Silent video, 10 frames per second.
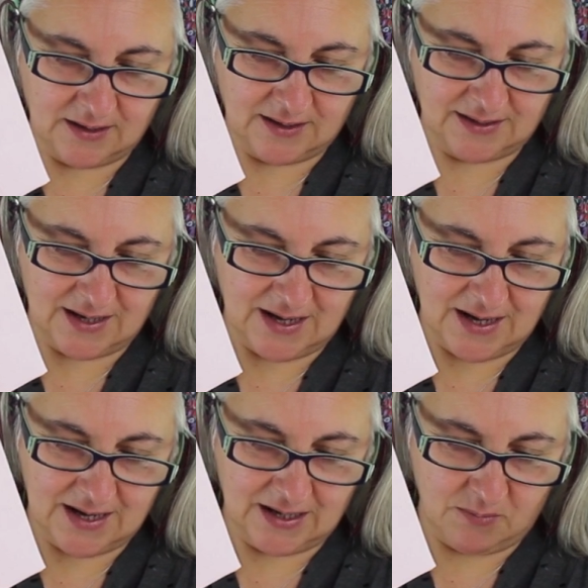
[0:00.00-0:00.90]
It's a
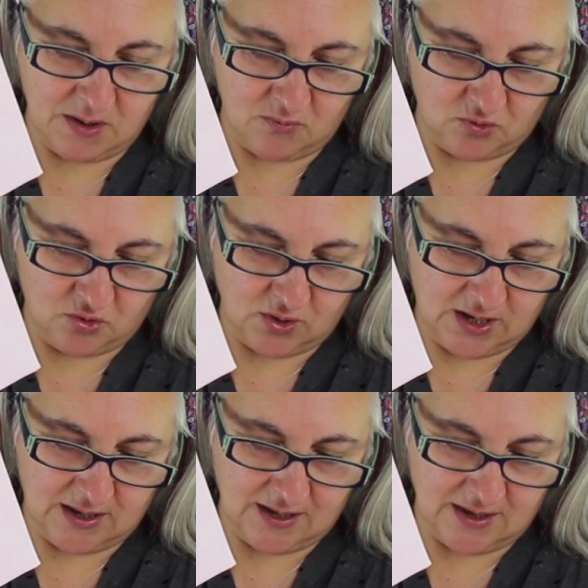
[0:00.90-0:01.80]
little bit more
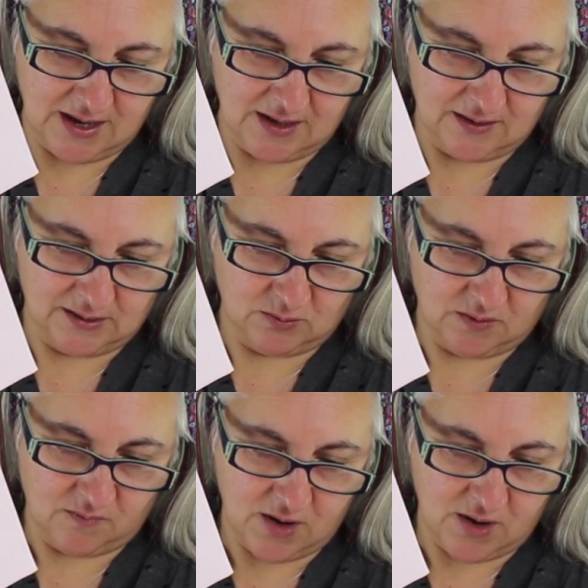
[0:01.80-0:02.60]
tricky than the others with the